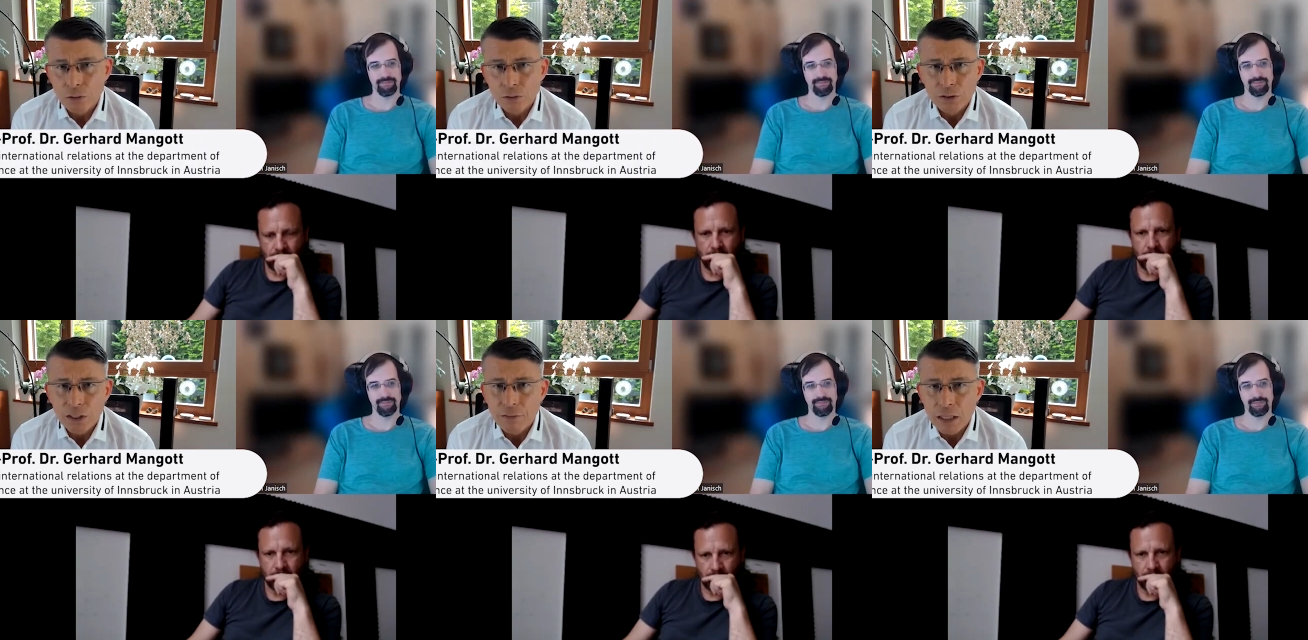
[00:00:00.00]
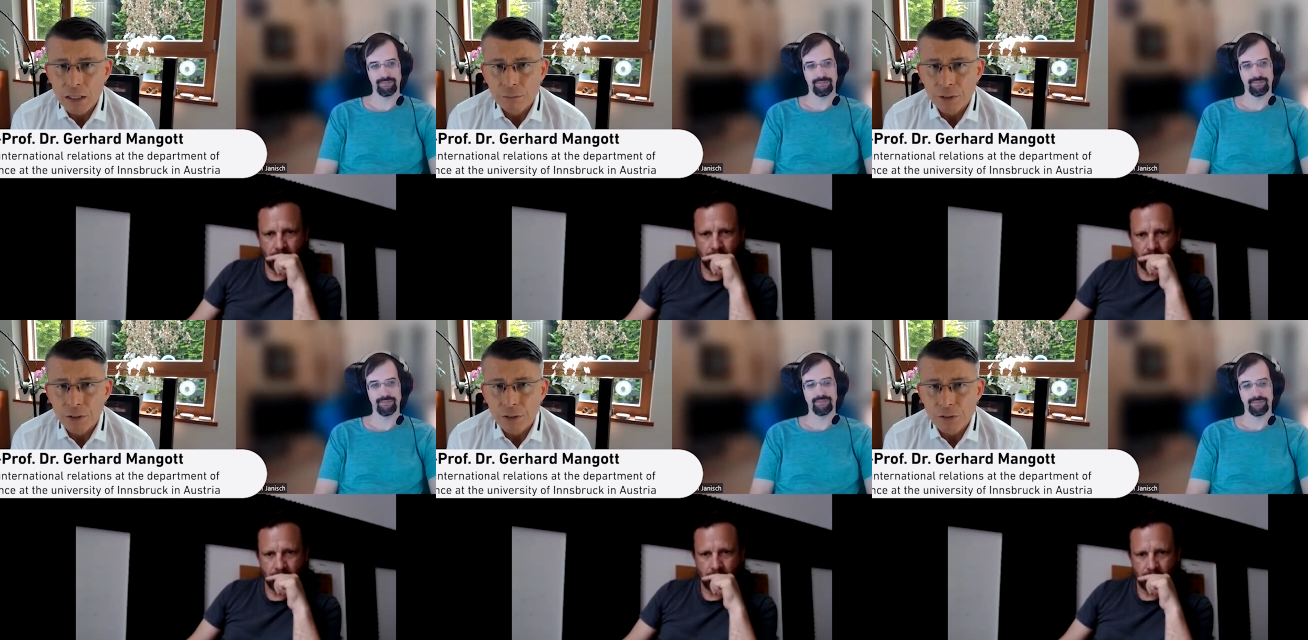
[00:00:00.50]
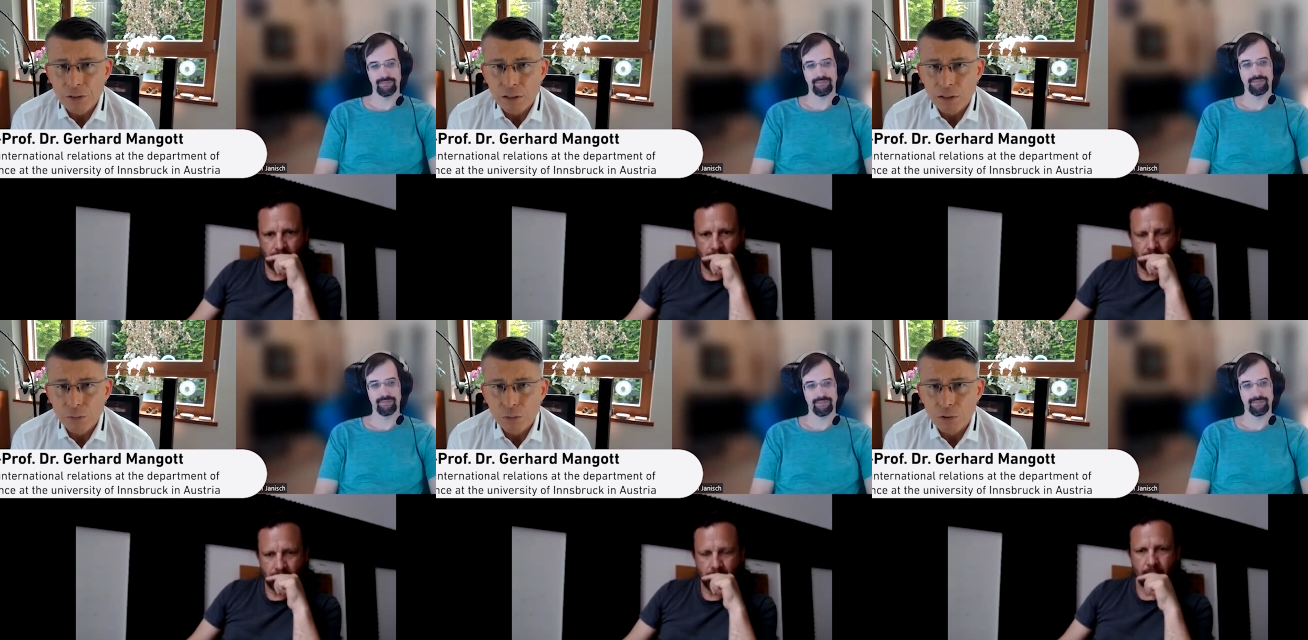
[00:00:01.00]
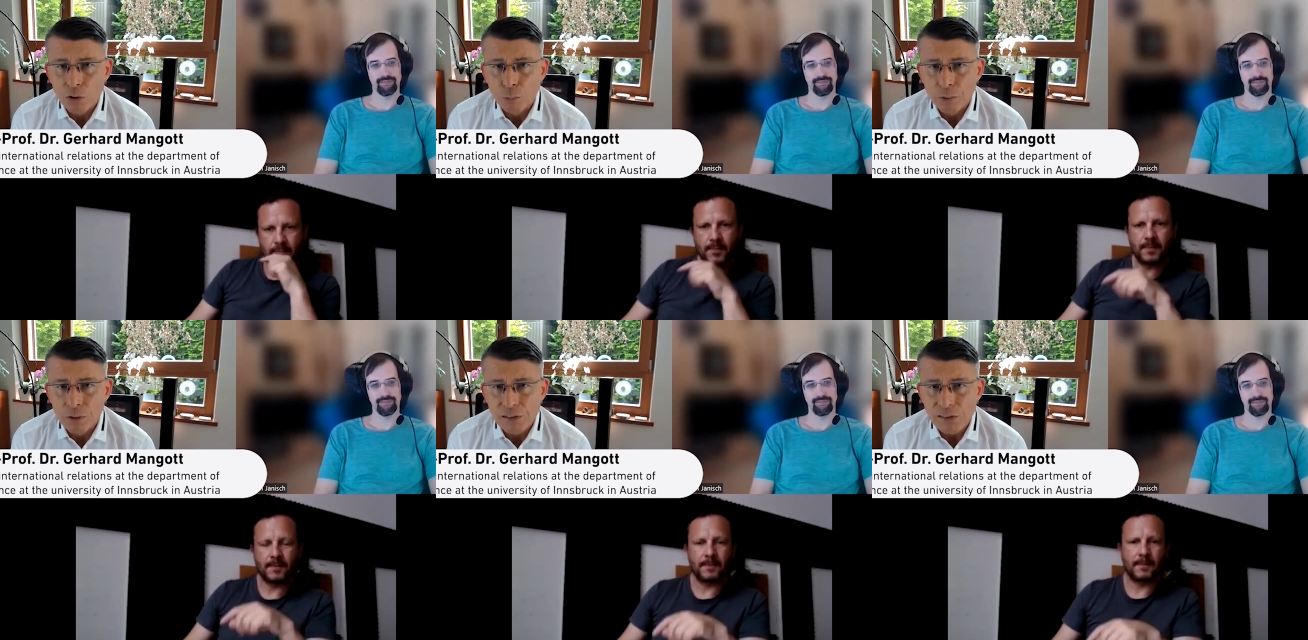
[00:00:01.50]
Speaker 1: on, Taiwan because this would
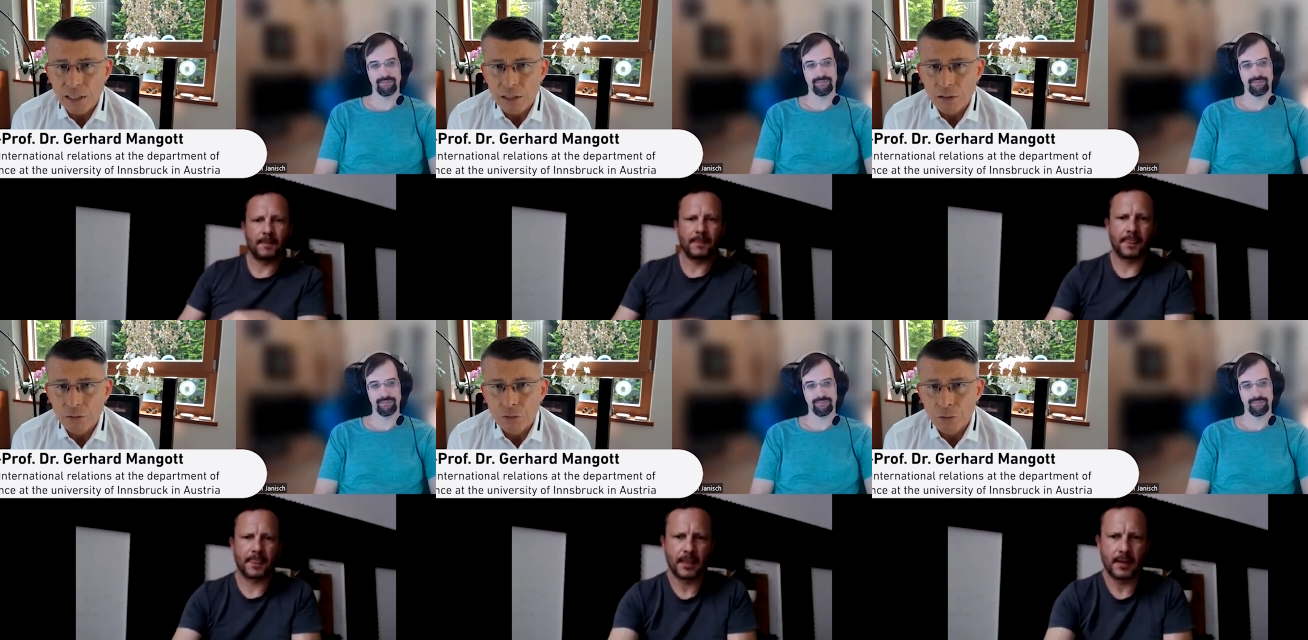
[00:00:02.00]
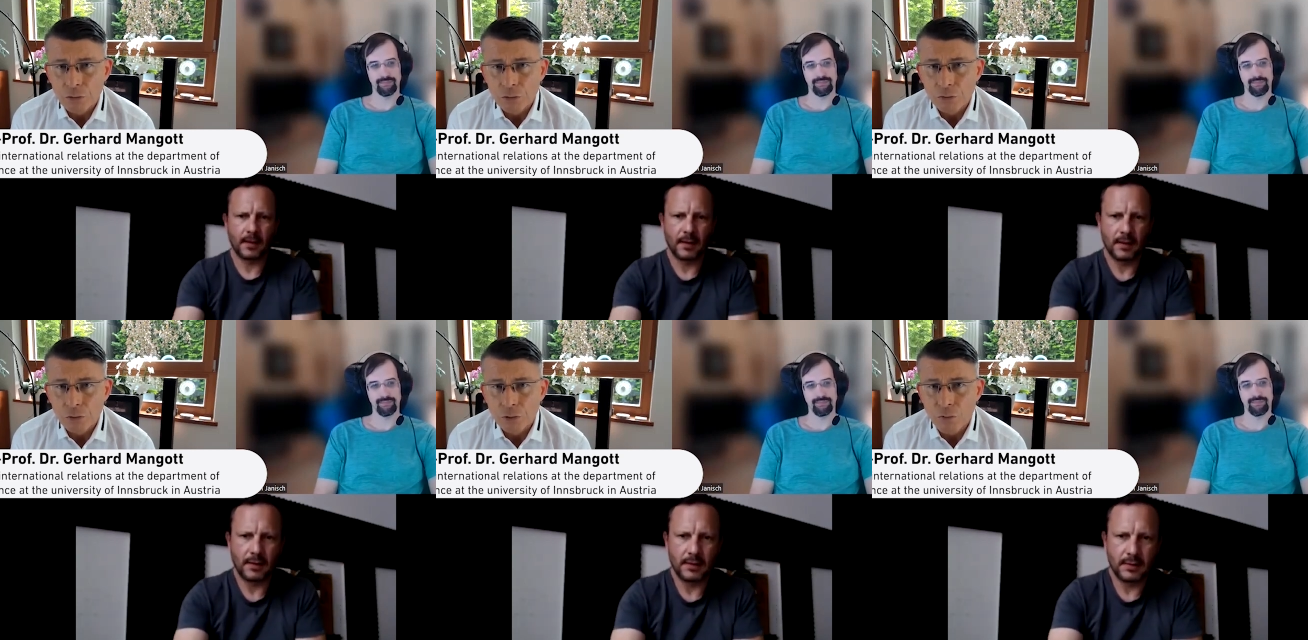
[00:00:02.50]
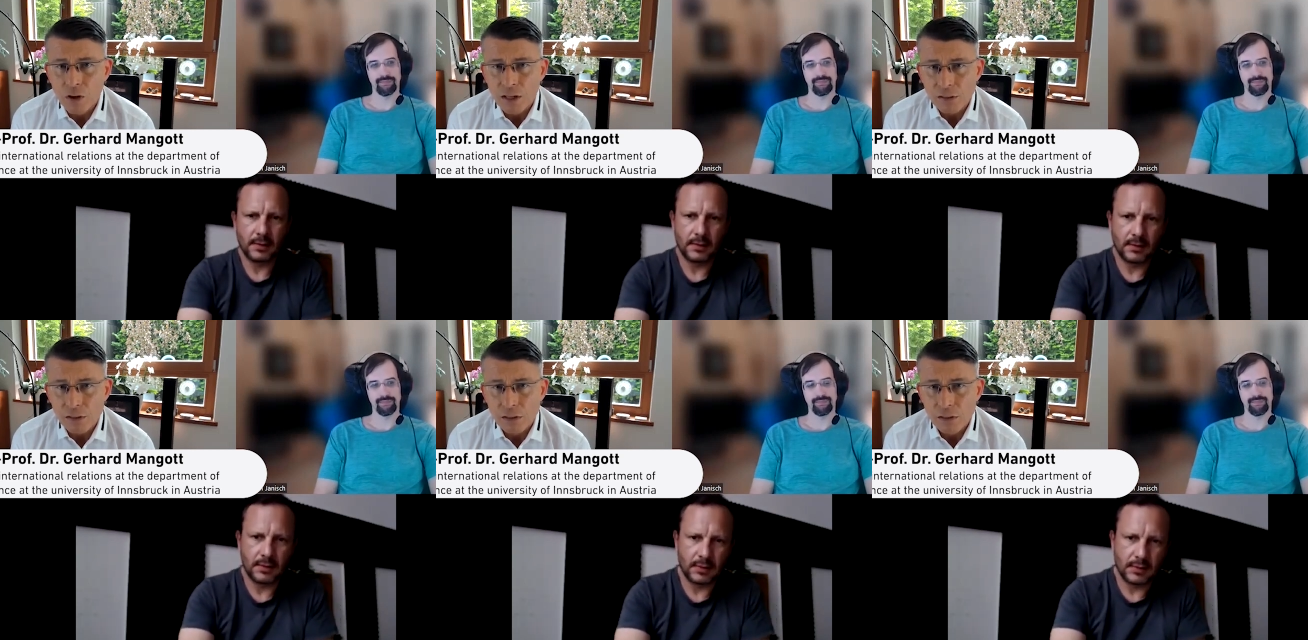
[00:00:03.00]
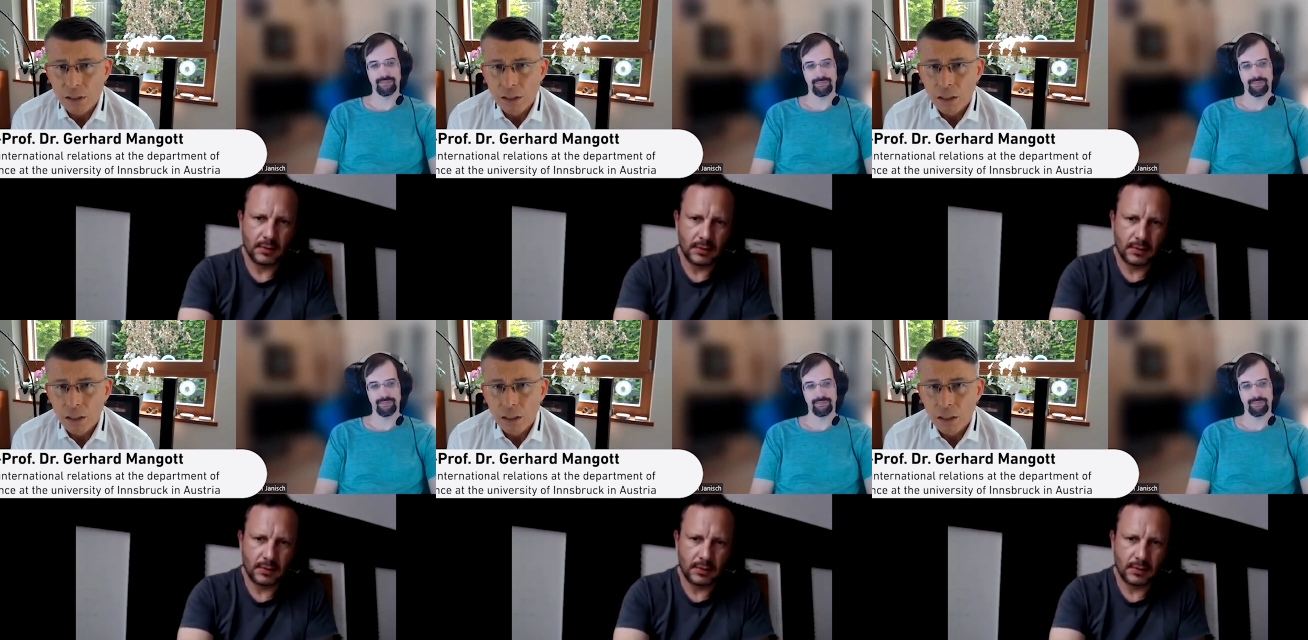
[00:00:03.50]
open a second front for the West.